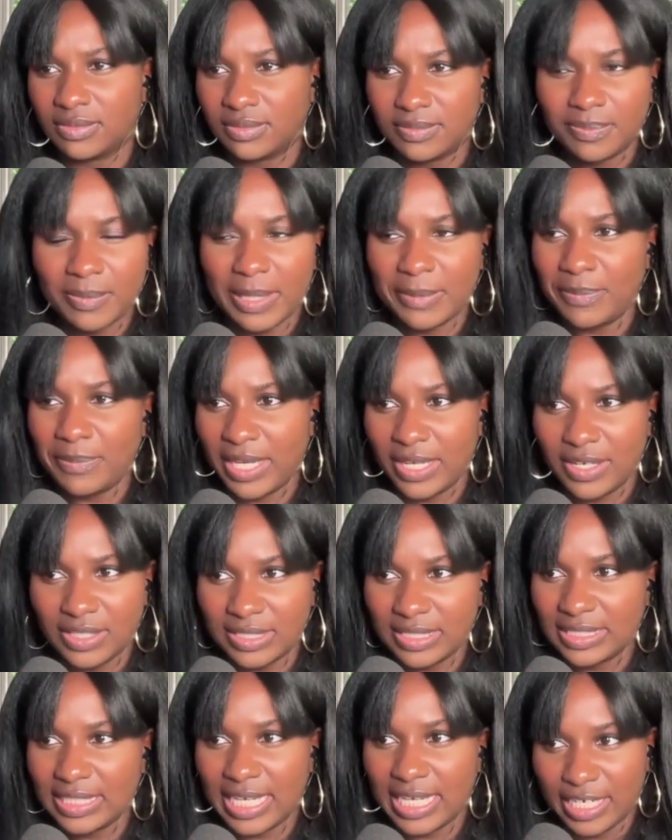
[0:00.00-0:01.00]
my
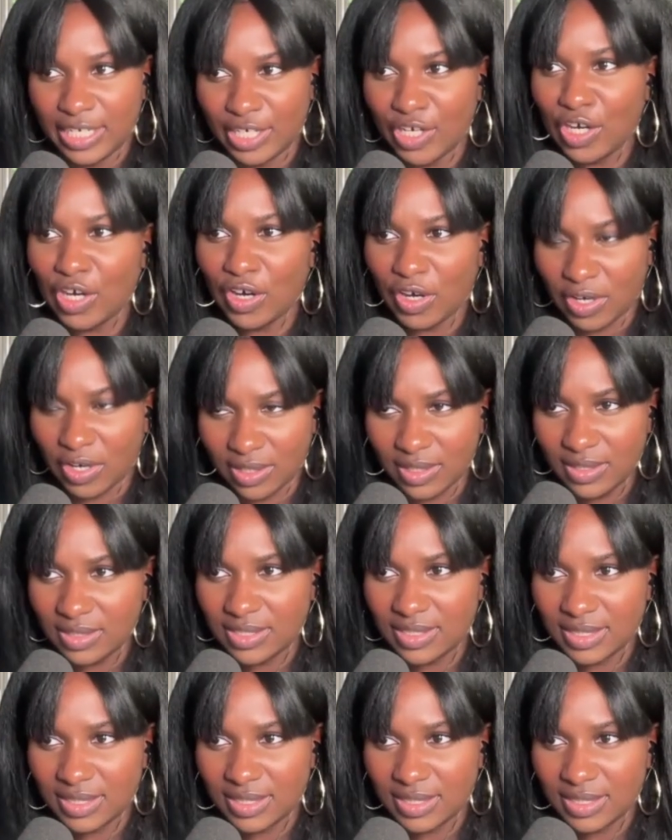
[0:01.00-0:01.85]
parents getting hurt,